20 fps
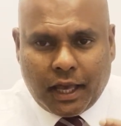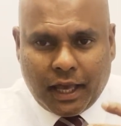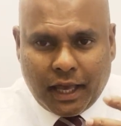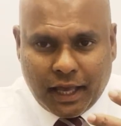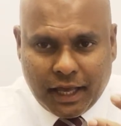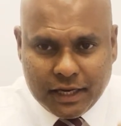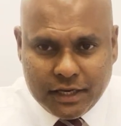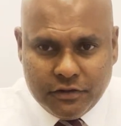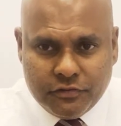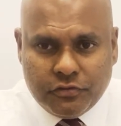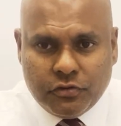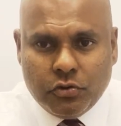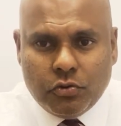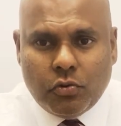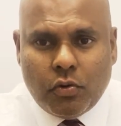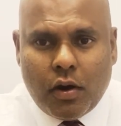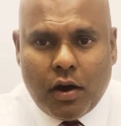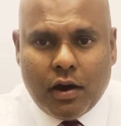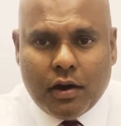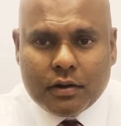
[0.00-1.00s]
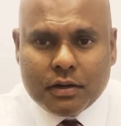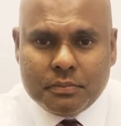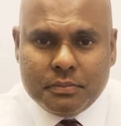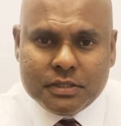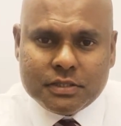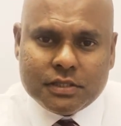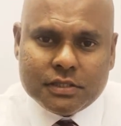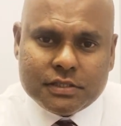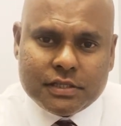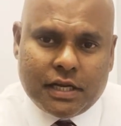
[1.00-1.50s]
And if you are a
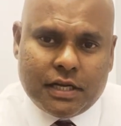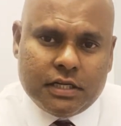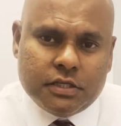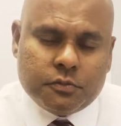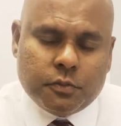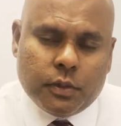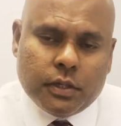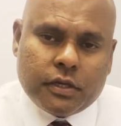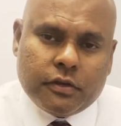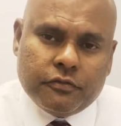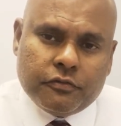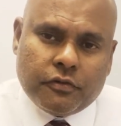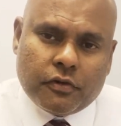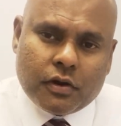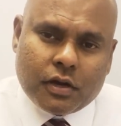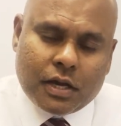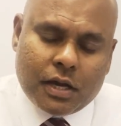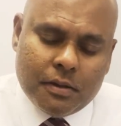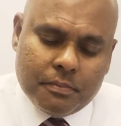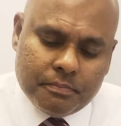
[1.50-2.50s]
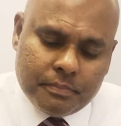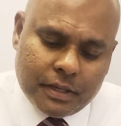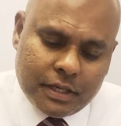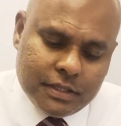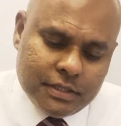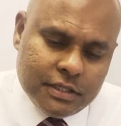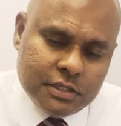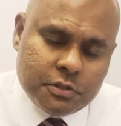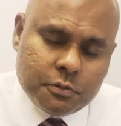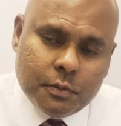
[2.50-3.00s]
business analyst working for a company,
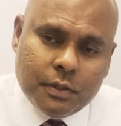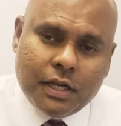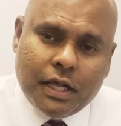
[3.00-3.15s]
this will